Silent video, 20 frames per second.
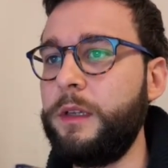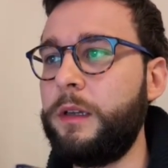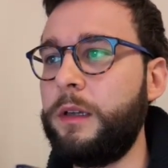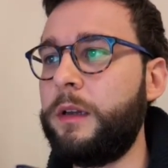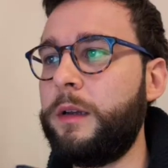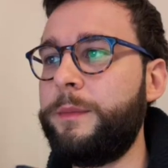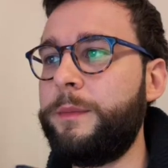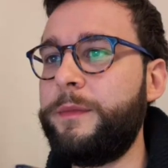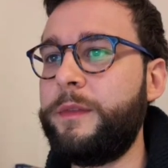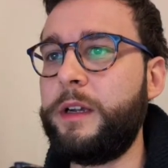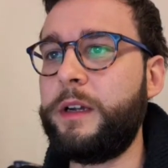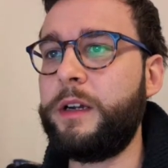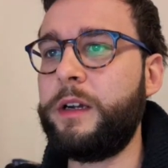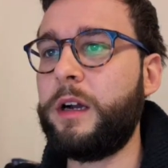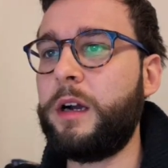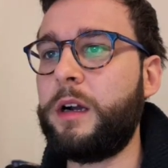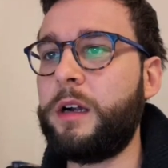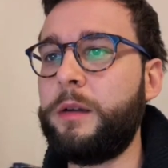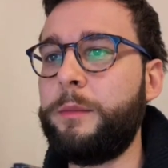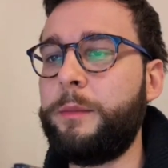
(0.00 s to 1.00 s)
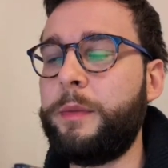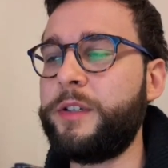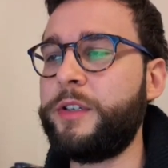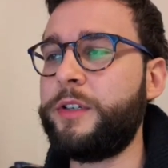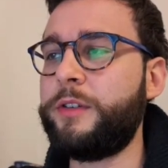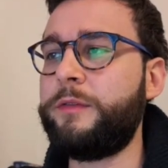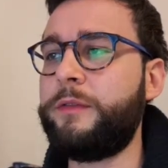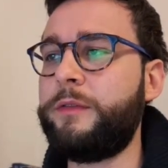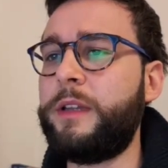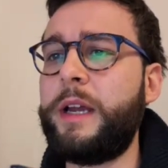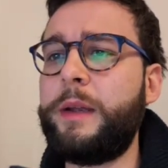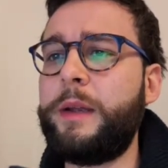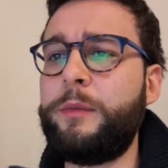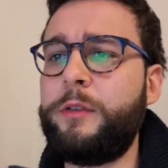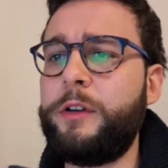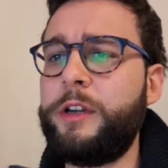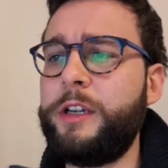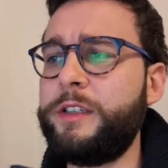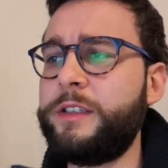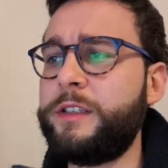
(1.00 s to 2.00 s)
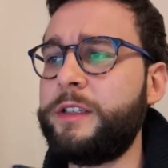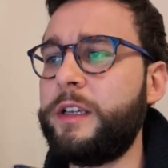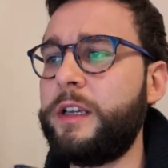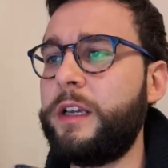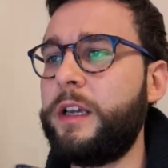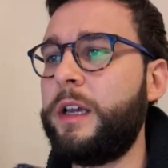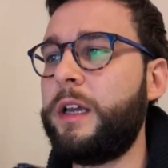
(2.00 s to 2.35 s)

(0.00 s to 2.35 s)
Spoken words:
There are a bunch of libraries